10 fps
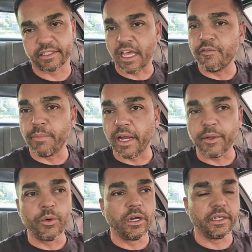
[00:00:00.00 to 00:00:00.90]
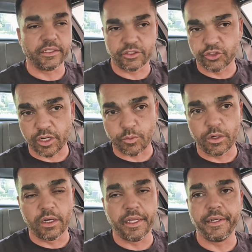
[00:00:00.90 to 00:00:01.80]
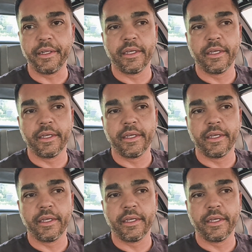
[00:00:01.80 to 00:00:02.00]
the F-body one, there's a truck one,